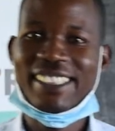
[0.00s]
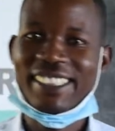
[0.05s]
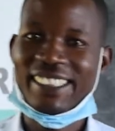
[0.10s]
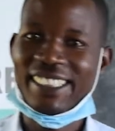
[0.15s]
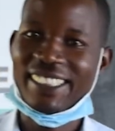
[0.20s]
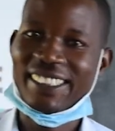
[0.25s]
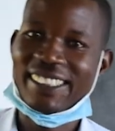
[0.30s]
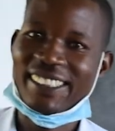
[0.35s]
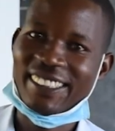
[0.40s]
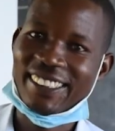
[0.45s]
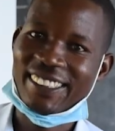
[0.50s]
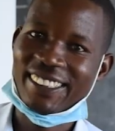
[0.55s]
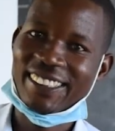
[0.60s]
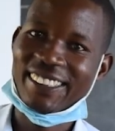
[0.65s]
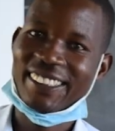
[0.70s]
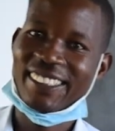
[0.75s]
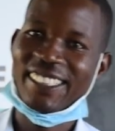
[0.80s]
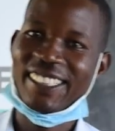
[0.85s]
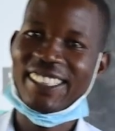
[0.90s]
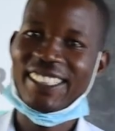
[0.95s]
Yes,
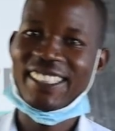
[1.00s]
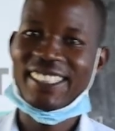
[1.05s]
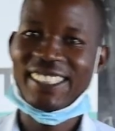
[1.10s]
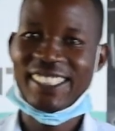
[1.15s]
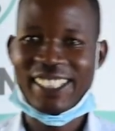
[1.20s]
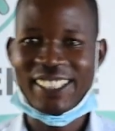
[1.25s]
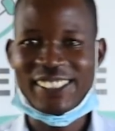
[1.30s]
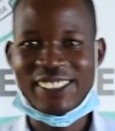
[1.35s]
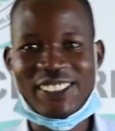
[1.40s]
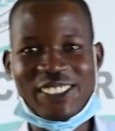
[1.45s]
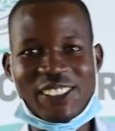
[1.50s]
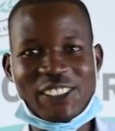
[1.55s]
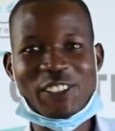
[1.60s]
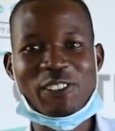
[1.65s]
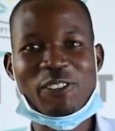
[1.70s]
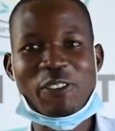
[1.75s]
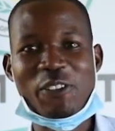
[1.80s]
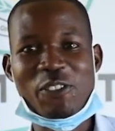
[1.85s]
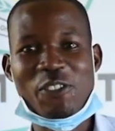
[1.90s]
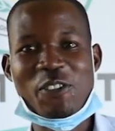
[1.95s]
the head teacher
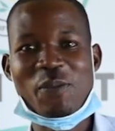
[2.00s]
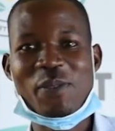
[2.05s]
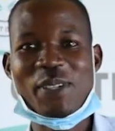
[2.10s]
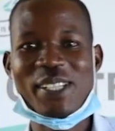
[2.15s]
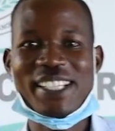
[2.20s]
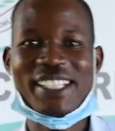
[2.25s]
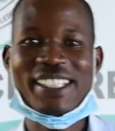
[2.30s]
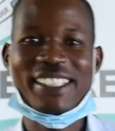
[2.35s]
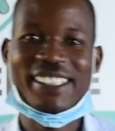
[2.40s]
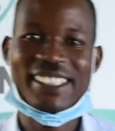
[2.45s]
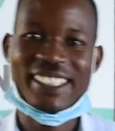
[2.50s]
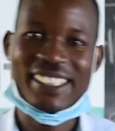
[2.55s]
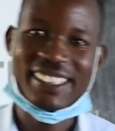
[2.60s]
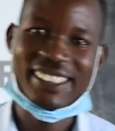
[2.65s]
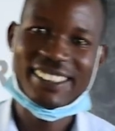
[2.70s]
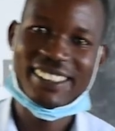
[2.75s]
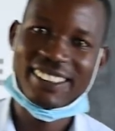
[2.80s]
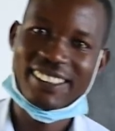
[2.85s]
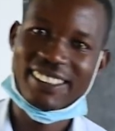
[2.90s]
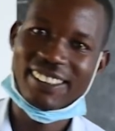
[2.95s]
of Wisdom
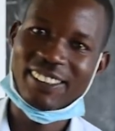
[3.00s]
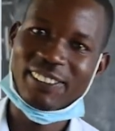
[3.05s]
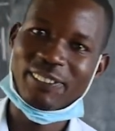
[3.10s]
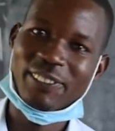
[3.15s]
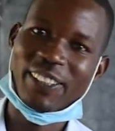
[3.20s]
Center in